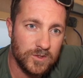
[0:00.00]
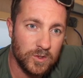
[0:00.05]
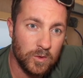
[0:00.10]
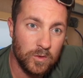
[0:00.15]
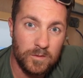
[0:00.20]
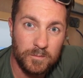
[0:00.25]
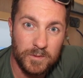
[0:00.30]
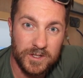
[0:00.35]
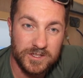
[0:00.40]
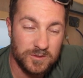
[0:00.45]
So
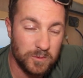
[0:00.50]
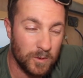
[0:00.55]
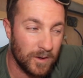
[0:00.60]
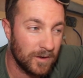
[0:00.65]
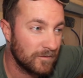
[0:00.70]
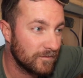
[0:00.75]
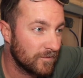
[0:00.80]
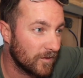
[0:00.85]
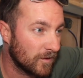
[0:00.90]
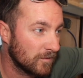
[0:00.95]
all of my
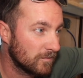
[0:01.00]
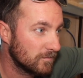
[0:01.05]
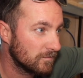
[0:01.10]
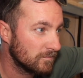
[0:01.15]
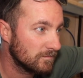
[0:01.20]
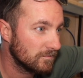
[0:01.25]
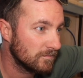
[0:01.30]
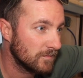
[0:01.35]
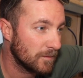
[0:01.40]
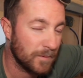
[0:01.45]
12 volt
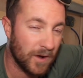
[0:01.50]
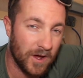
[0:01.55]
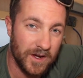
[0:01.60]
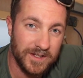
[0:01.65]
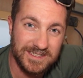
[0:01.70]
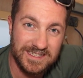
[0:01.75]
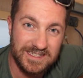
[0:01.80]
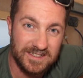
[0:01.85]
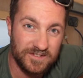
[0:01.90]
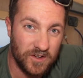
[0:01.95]

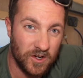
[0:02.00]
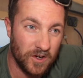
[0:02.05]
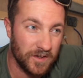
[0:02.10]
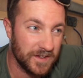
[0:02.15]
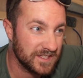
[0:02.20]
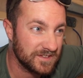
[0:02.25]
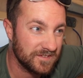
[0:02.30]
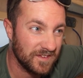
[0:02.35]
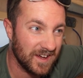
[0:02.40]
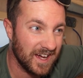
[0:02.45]
appliances I've got in
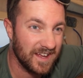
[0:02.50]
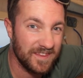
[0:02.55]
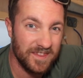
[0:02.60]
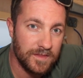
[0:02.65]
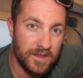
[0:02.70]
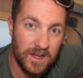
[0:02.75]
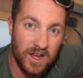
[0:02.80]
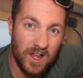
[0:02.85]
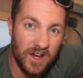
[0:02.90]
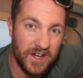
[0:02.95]
this van,
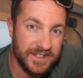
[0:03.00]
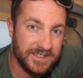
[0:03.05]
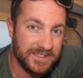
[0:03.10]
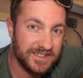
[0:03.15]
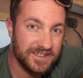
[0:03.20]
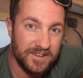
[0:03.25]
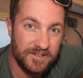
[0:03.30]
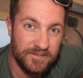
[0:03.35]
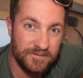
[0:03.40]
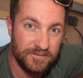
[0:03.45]
the
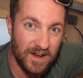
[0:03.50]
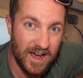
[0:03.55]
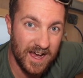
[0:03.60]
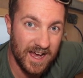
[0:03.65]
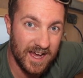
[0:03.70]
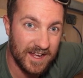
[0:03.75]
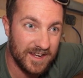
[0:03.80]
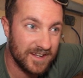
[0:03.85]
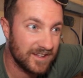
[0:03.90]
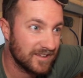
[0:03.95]
lights, the
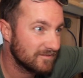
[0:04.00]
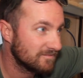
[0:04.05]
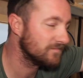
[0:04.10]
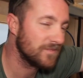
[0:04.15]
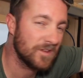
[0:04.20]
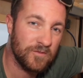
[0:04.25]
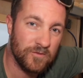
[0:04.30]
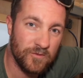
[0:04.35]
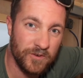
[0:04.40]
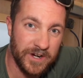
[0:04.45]
fan,
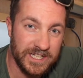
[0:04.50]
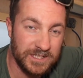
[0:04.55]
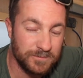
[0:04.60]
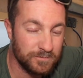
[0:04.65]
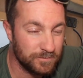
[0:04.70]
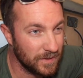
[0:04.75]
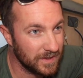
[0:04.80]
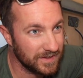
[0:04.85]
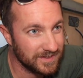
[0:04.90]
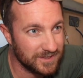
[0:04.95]
the fridge,
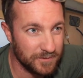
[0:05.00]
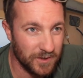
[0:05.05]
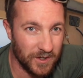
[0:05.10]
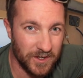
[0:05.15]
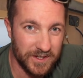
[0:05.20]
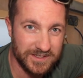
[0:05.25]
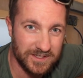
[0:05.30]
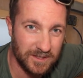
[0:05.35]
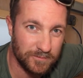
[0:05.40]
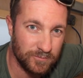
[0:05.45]
but to be
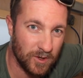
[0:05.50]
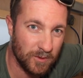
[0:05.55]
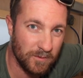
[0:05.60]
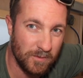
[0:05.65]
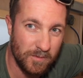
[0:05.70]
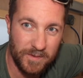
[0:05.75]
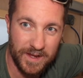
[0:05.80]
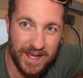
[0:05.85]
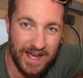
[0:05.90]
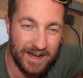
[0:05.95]
honest I'd
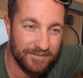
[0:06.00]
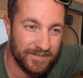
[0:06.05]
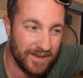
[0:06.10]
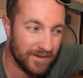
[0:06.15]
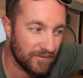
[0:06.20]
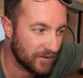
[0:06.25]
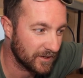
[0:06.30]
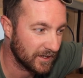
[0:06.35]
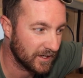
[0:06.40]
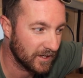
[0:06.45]
probably have
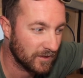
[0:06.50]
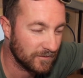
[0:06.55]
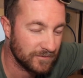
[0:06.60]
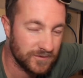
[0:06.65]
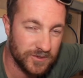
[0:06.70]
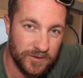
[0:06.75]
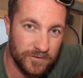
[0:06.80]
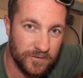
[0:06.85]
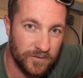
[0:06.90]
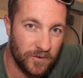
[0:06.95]
that running off
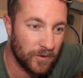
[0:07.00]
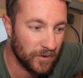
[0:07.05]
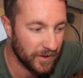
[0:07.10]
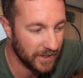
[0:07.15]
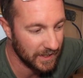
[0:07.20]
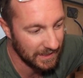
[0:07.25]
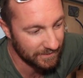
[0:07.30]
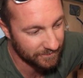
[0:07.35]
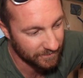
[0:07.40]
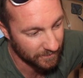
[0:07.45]

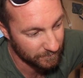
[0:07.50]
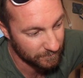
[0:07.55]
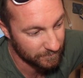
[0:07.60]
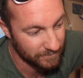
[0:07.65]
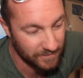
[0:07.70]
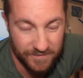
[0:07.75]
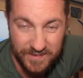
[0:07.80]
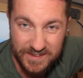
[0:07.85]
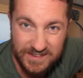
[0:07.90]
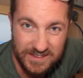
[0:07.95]
240
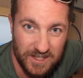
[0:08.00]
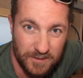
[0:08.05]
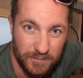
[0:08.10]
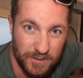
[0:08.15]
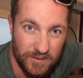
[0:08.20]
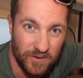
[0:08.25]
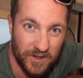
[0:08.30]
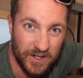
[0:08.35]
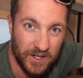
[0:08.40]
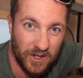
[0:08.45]
if it's going to
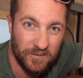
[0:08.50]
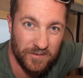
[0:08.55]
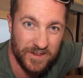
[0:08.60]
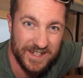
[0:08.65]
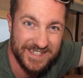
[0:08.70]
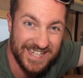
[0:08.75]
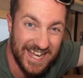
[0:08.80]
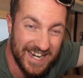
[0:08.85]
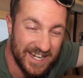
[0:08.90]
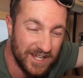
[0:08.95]
be running off
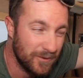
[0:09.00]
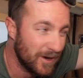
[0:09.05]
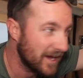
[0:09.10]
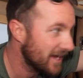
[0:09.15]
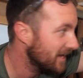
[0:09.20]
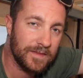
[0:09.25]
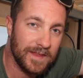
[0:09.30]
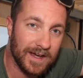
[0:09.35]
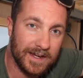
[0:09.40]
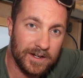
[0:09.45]
this
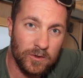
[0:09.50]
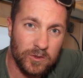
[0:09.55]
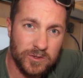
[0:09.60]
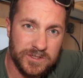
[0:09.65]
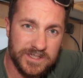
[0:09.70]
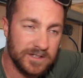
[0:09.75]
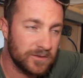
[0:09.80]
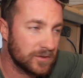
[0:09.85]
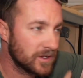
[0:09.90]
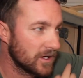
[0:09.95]
anyway. That can all
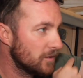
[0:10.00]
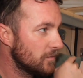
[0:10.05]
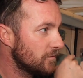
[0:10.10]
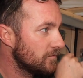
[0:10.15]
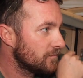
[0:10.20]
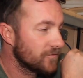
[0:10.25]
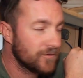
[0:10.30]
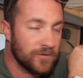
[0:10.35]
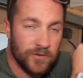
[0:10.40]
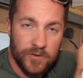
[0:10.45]
still go
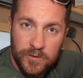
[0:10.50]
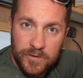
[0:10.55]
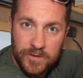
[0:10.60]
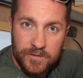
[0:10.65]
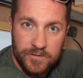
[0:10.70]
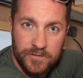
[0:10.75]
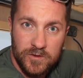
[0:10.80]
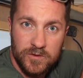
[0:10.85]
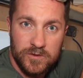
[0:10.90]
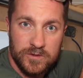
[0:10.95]
through the
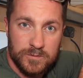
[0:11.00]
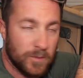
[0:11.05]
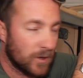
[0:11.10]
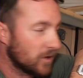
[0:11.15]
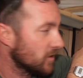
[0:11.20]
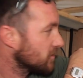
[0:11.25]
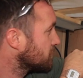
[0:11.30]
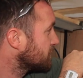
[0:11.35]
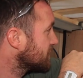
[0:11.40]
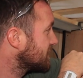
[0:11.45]
fuse
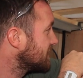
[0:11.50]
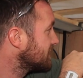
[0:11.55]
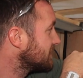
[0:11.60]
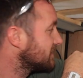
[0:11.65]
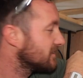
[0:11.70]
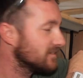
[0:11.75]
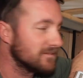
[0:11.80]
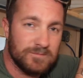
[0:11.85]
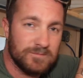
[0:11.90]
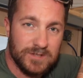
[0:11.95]
box which
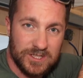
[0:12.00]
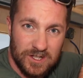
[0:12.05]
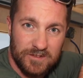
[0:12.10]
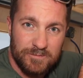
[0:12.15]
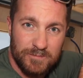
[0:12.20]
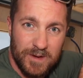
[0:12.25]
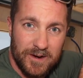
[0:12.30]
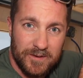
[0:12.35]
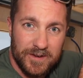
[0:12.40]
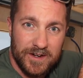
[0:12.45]
I've
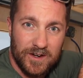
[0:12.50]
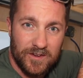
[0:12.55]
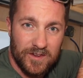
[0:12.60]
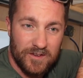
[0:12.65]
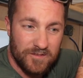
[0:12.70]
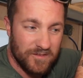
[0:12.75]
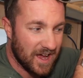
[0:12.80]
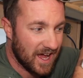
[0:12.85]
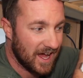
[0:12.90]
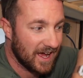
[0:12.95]
mounted on
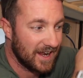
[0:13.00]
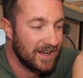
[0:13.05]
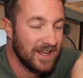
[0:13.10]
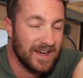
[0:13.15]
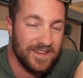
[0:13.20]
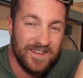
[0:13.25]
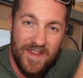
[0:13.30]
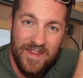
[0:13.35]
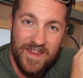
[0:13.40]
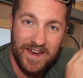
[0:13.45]
the van,
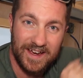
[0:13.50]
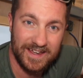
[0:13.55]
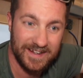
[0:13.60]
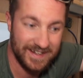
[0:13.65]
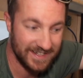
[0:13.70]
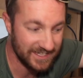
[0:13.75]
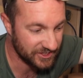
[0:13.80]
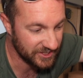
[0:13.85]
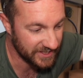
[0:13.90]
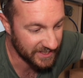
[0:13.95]
and then that
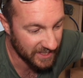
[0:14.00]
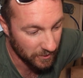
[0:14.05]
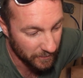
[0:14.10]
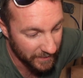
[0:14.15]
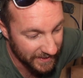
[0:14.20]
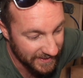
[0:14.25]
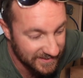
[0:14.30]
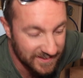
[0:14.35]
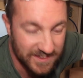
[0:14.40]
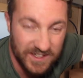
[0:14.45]
can literally go
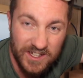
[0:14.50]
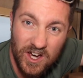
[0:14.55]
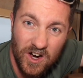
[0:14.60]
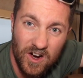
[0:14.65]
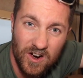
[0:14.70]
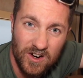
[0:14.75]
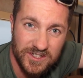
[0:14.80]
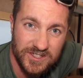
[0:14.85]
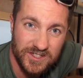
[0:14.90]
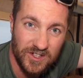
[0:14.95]
into the
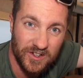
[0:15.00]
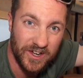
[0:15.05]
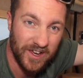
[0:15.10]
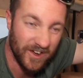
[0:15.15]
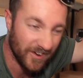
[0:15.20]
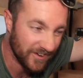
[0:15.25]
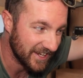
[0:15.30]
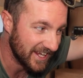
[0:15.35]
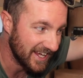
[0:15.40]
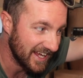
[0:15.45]
car socket
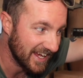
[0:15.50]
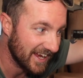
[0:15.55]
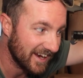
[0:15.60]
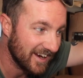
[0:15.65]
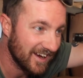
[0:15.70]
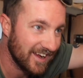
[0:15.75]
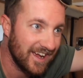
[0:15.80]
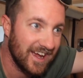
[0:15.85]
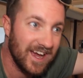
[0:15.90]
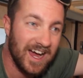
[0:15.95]
on
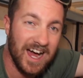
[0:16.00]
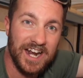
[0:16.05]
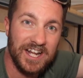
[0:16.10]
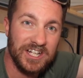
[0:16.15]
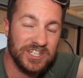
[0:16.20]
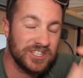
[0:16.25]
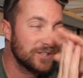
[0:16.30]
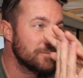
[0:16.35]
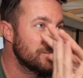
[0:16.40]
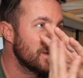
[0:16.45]
here, and it
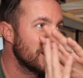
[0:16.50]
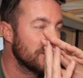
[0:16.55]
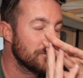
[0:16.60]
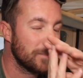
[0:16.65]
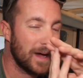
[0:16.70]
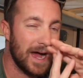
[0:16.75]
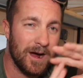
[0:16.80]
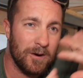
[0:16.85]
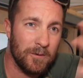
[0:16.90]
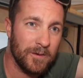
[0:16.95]
should be able to
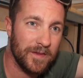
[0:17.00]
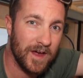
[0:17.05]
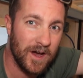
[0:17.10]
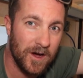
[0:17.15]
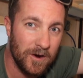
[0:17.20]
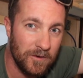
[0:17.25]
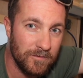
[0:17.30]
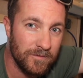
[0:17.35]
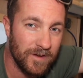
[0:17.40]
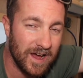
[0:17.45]
power the
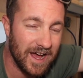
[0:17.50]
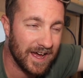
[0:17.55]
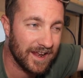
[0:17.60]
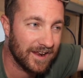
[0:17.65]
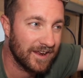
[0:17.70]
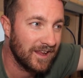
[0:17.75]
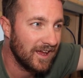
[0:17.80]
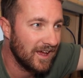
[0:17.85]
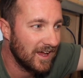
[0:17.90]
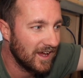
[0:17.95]
whole
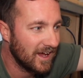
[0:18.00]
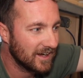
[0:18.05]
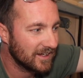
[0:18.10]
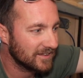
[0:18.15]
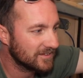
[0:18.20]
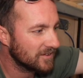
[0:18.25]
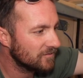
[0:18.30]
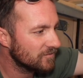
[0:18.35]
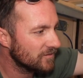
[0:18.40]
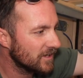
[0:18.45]
van. And I
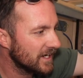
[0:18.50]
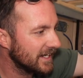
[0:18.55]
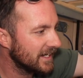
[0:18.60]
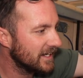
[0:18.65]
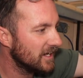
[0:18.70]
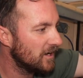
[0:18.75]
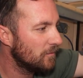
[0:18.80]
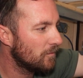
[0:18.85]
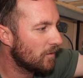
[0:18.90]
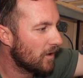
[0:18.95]
don't really
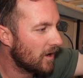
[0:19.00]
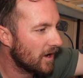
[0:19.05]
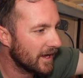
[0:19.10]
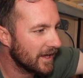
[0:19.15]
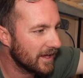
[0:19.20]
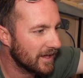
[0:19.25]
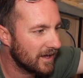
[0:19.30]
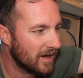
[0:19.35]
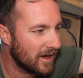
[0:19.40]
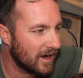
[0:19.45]
know
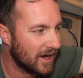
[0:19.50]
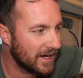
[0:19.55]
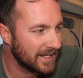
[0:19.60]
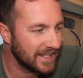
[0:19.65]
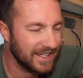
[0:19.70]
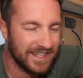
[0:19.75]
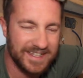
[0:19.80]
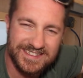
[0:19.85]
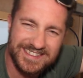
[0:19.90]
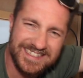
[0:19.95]
why I
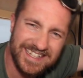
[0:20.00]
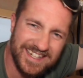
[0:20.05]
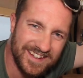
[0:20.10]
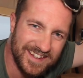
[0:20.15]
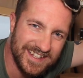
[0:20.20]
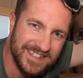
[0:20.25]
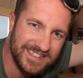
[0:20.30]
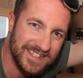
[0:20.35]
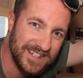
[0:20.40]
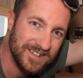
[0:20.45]
didn't consider
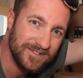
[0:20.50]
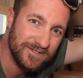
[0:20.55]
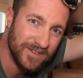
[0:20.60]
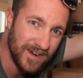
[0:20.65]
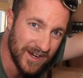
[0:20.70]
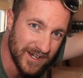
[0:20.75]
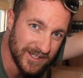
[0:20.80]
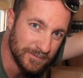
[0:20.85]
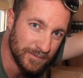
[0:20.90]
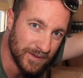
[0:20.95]
this in the
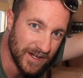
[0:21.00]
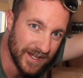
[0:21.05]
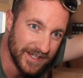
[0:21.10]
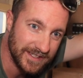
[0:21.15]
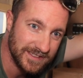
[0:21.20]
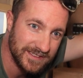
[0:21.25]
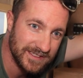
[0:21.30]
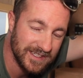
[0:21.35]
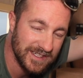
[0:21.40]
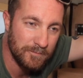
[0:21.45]
first
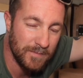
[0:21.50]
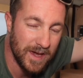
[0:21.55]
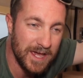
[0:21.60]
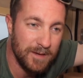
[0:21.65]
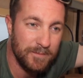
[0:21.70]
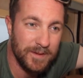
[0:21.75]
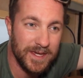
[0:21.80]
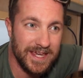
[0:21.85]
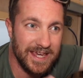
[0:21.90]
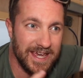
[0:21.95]
place.
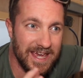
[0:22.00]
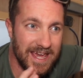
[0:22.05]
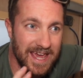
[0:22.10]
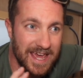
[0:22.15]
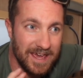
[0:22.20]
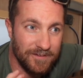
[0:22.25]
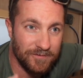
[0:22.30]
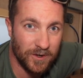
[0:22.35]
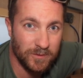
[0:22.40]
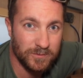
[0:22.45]
Maybe
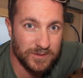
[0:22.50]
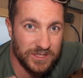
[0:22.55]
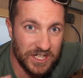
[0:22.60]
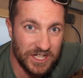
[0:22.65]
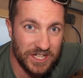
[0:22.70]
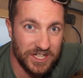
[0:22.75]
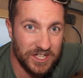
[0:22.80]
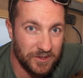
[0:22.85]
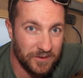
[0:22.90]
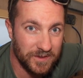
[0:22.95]
if I was
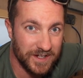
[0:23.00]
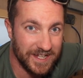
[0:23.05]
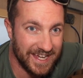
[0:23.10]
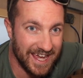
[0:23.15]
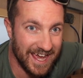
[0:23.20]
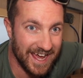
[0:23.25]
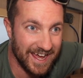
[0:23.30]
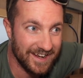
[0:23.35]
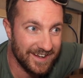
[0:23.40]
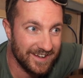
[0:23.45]
going to do it
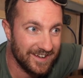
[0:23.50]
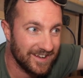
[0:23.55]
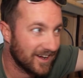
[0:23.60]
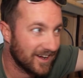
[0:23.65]
again